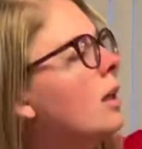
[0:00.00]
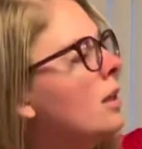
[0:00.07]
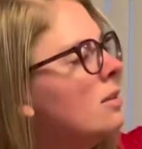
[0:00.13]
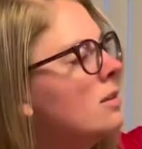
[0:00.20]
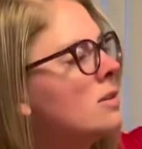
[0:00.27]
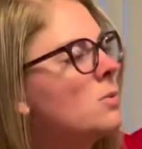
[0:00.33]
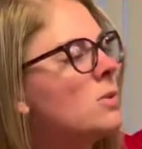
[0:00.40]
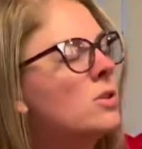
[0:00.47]

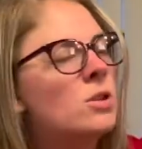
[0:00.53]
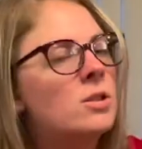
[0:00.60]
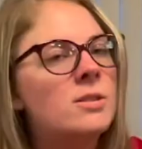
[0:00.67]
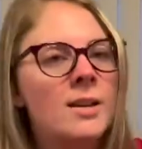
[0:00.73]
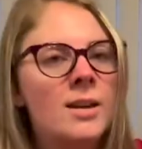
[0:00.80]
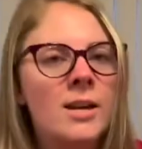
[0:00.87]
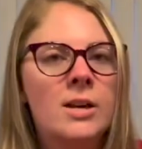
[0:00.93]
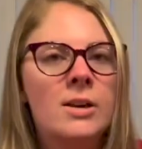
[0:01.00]
This one looks
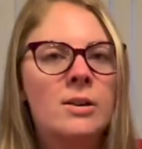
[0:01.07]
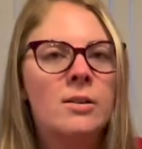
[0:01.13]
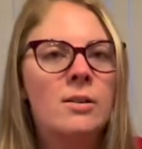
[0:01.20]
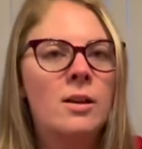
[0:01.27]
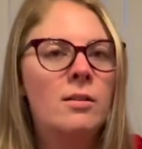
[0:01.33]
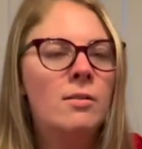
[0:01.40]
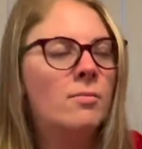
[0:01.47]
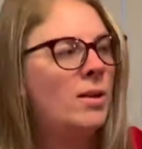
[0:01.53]
like
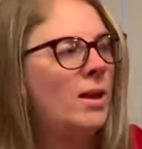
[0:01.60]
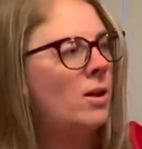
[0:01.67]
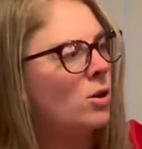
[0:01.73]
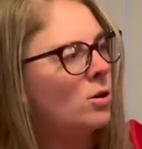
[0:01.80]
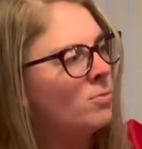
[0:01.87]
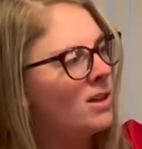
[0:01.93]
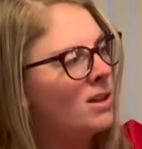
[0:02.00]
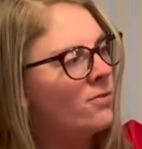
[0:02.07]
it
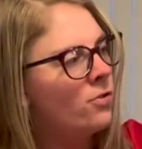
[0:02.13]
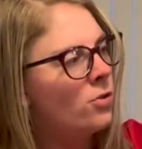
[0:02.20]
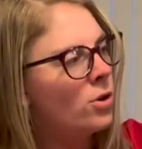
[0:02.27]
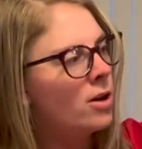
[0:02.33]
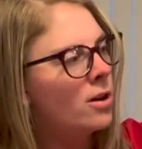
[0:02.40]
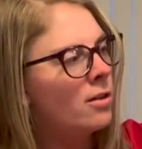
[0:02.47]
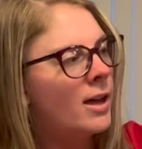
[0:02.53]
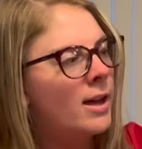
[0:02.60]
could be
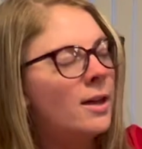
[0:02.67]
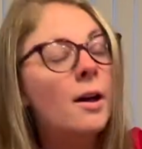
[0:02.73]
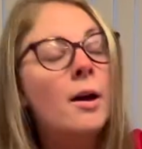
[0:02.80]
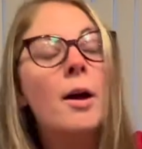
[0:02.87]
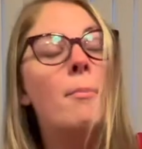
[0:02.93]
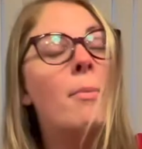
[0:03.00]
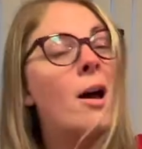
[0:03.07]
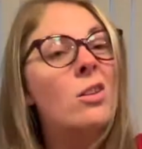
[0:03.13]
for like
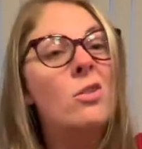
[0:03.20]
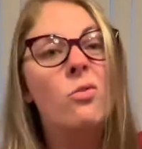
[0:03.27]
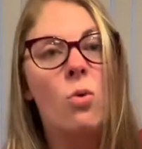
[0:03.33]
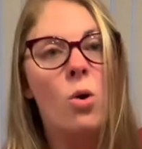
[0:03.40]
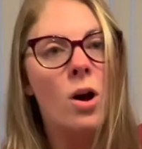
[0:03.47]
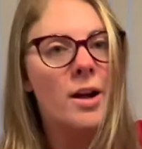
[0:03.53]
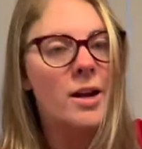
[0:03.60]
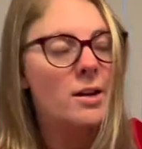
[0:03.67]
a bottle of
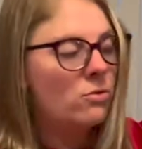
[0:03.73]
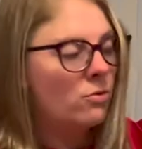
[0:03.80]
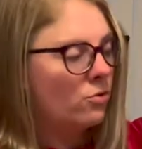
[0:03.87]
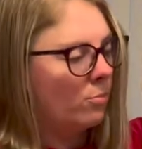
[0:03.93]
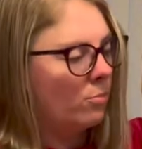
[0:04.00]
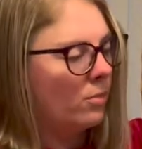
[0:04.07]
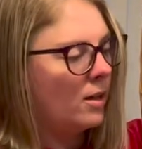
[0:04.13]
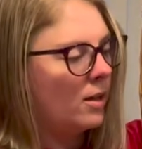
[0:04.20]
wine or
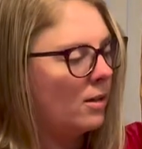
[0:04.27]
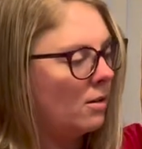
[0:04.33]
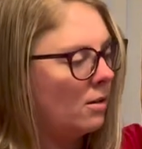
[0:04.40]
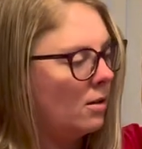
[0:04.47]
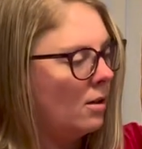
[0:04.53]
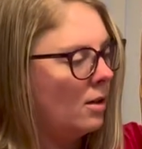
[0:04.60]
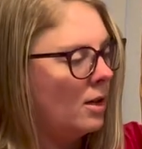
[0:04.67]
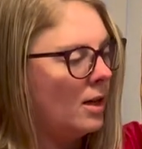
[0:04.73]
something,
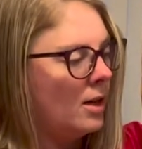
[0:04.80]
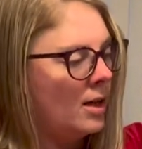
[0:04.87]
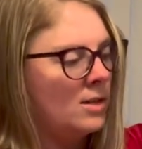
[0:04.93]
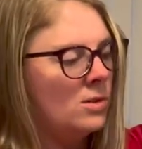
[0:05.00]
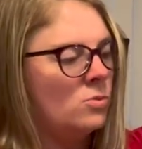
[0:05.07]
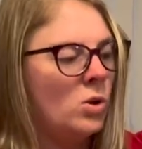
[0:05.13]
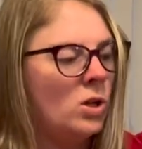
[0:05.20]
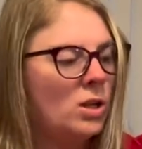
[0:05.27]

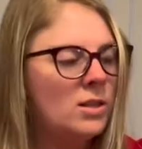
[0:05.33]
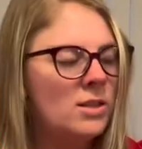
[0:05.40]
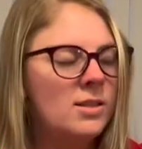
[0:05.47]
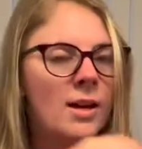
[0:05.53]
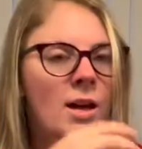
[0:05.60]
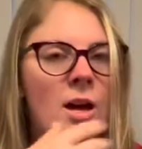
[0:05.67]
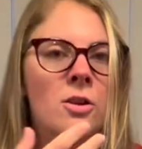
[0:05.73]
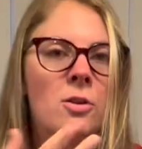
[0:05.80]
as well as
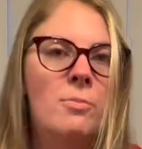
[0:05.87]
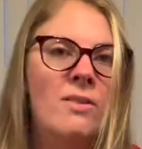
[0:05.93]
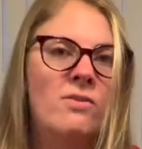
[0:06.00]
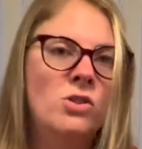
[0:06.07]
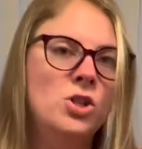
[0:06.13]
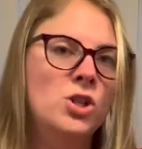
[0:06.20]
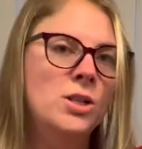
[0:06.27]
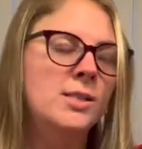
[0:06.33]
like other
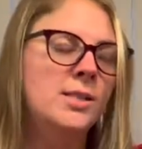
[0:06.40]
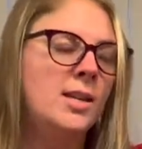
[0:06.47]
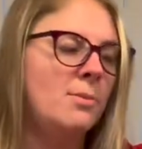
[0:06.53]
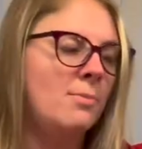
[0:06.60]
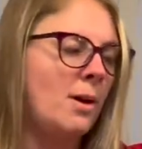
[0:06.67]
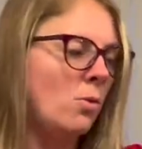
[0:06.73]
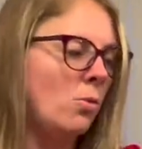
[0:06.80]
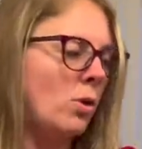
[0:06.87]
beverages that you
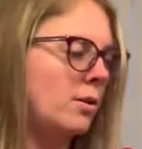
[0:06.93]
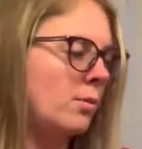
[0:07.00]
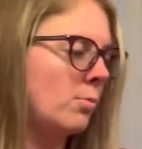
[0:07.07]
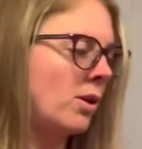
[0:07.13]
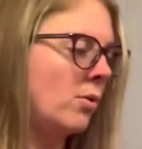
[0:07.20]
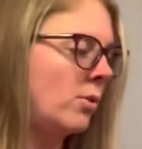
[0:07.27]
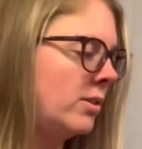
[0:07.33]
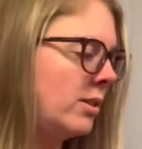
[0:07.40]
might want to
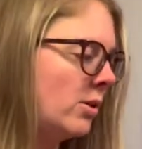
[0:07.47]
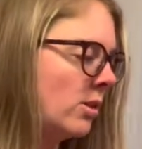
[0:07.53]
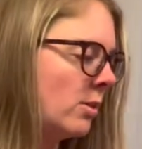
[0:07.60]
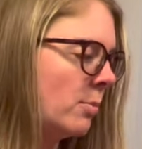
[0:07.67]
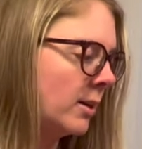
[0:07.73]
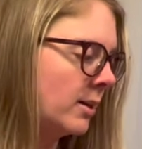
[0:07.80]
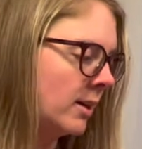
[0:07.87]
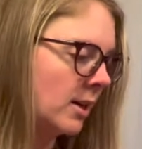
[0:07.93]
bring with you on the
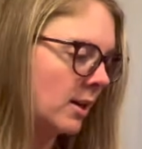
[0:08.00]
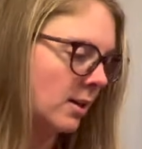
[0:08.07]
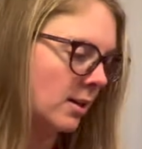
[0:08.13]
picnic.